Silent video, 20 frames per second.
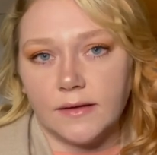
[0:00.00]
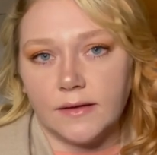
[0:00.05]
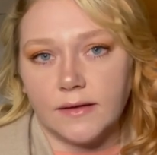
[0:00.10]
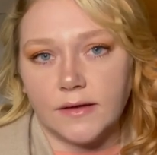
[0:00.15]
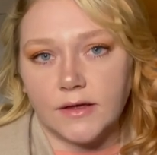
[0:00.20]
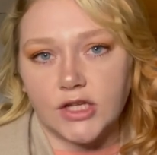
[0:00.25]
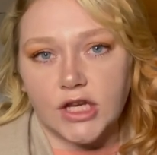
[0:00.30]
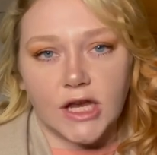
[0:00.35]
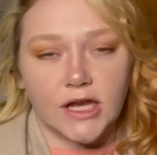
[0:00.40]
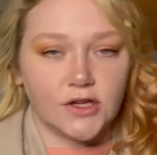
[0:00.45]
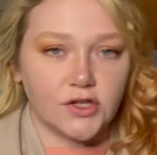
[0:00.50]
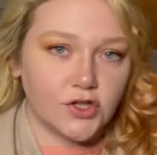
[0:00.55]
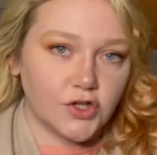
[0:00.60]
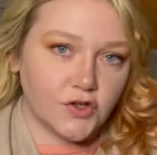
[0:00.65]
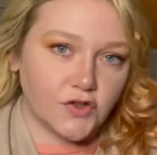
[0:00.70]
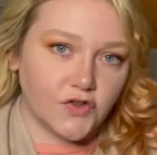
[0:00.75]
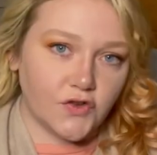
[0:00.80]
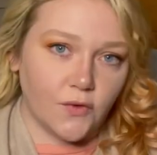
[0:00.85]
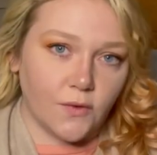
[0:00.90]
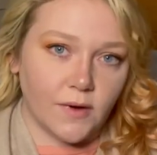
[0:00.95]
changed her
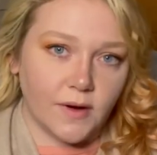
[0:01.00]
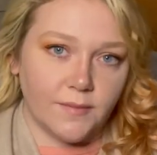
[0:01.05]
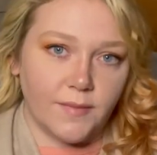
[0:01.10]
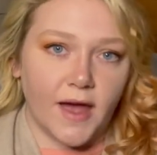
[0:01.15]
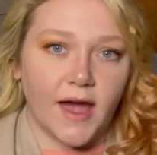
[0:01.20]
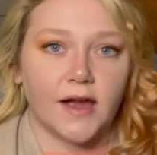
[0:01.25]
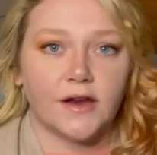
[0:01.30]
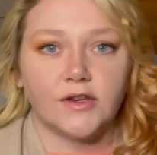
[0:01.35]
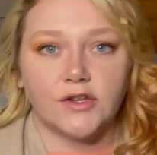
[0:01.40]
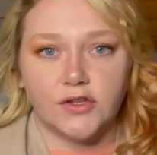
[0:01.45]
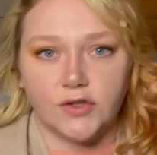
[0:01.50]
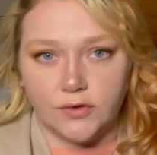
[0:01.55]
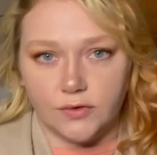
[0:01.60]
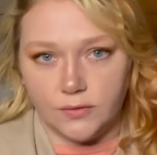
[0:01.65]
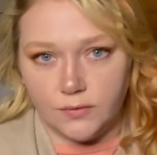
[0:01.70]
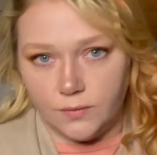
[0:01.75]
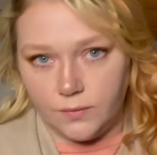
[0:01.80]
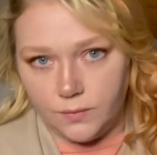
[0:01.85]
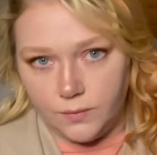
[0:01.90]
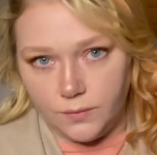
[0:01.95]
story back
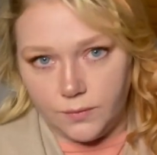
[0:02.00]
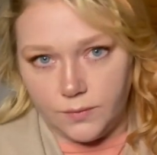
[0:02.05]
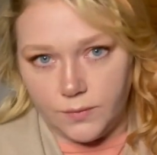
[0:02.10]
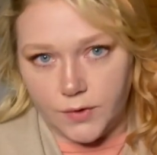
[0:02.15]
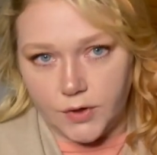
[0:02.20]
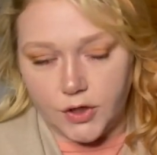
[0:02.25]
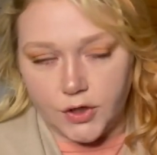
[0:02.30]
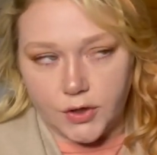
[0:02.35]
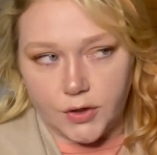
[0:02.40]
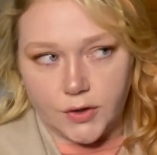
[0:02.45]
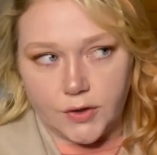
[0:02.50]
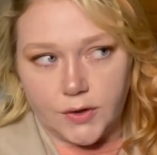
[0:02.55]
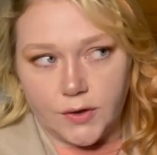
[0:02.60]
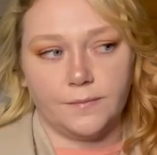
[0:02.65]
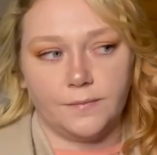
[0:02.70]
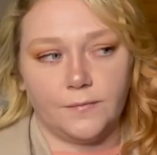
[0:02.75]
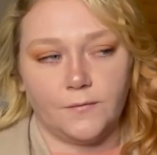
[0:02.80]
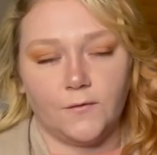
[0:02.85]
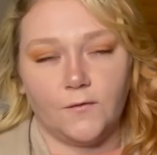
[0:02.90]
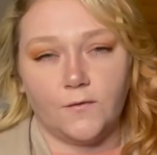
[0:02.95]
to her
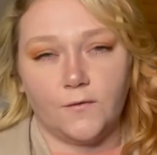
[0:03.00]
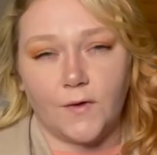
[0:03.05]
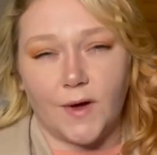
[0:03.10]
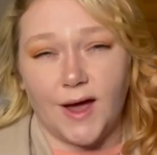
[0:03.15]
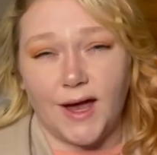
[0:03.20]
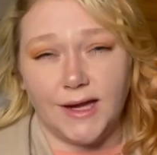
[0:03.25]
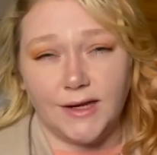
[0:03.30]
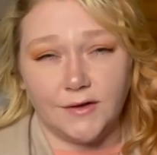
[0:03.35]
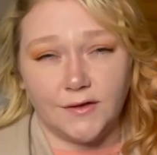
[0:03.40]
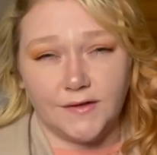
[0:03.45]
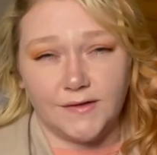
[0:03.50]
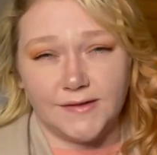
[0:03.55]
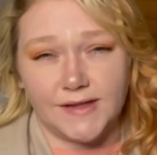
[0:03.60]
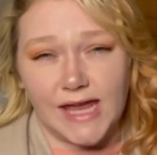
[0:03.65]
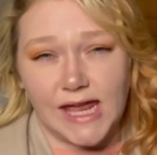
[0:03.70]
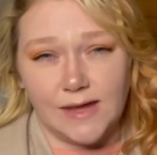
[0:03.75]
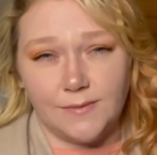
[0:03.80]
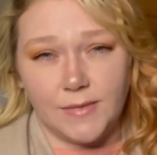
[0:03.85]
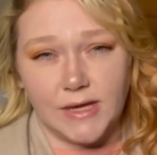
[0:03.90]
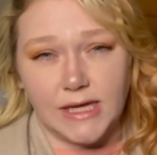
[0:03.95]
final
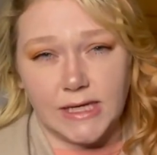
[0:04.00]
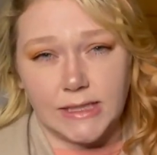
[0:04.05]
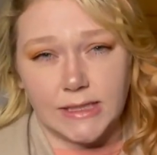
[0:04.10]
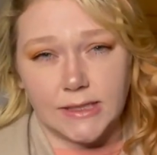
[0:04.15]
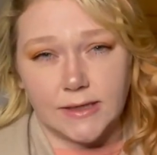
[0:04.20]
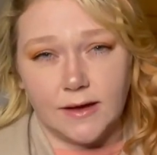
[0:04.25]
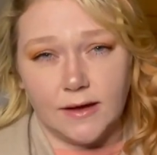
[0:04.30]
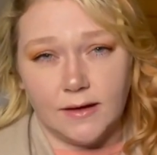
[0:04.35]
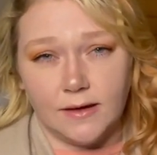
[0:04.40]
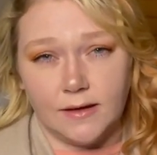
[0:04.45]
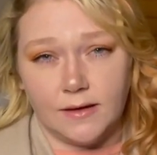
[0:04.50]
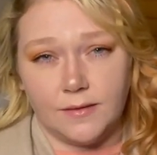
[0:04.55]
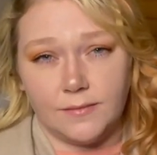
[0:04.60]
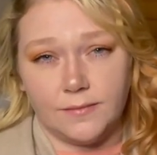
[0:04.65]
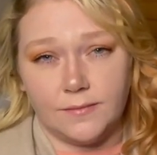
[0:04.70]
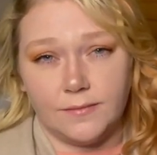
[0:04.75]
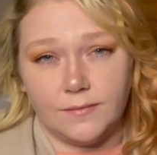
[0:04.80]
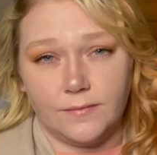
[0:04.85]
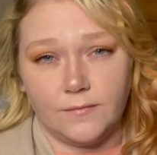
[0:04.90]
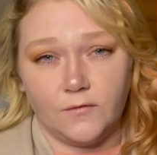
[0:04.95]
statement
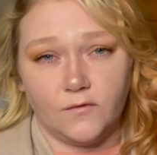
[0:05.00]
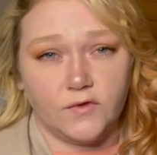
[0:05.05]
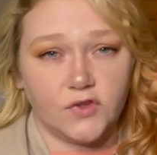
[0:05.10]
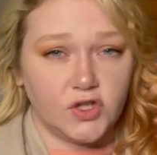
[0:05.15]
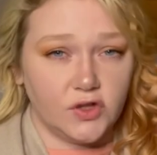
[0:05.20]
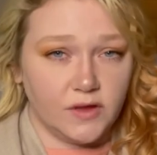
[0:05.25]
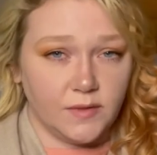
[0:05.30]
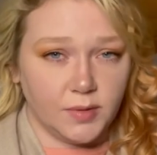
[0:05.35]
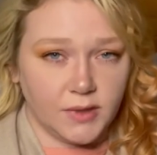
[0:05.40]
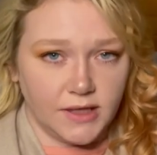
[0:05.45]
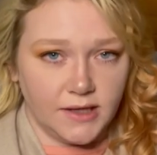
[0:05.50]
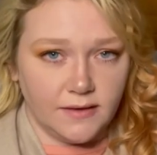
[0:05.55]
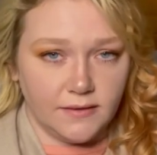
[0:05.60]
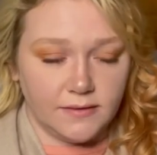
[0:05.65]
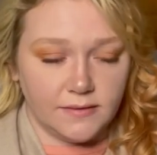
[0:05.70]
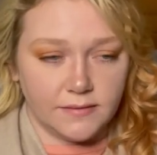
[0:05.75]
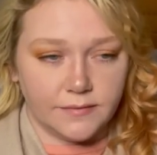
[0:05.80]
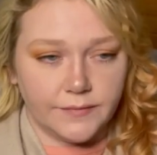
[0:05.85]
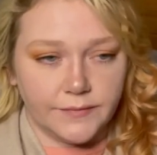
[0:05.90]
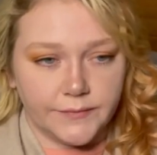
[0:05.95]
to the
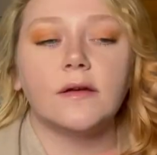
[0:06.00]
police.